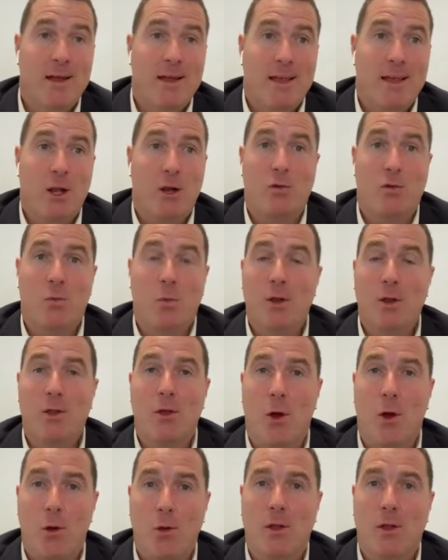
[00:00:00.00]
it's one of the
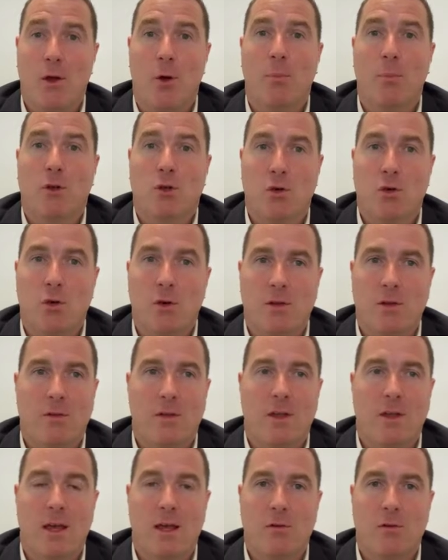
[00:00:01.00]
only opportunities you
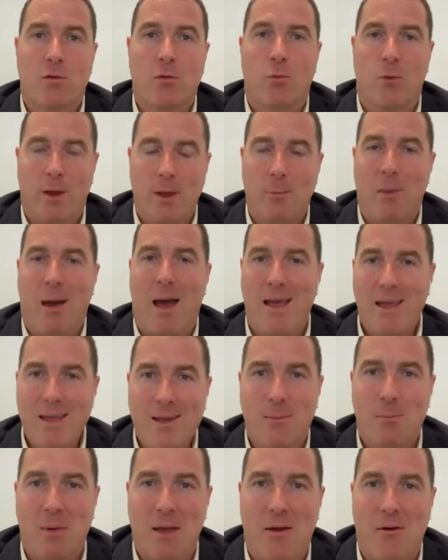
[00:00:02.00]
get to repay
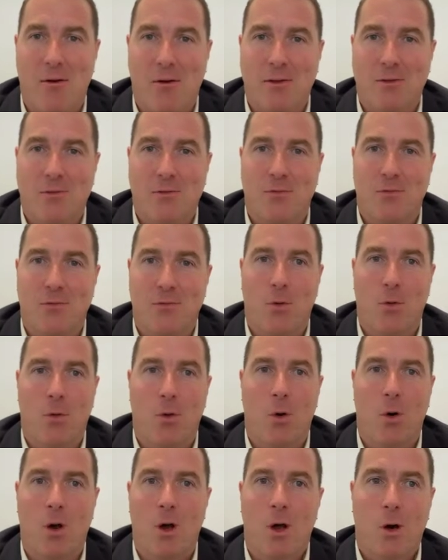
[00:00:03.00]
your parents
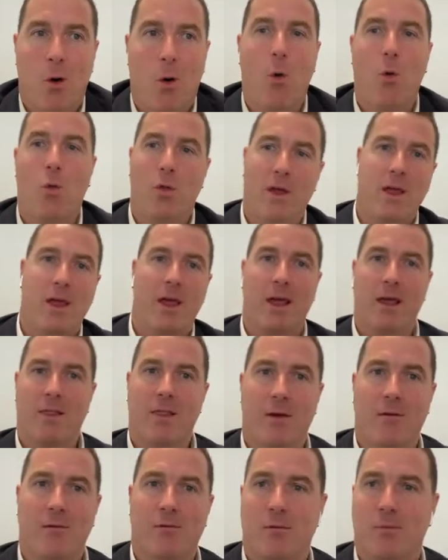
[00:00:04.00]
for all the care
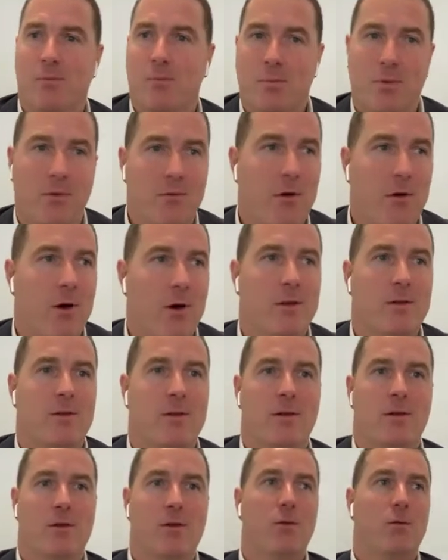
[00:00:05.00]
they've provided to
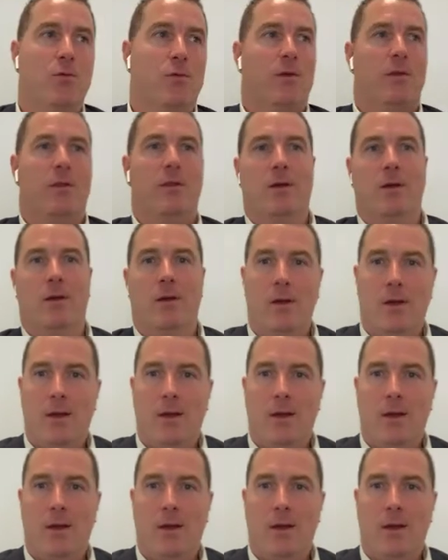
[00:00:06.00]
you for the,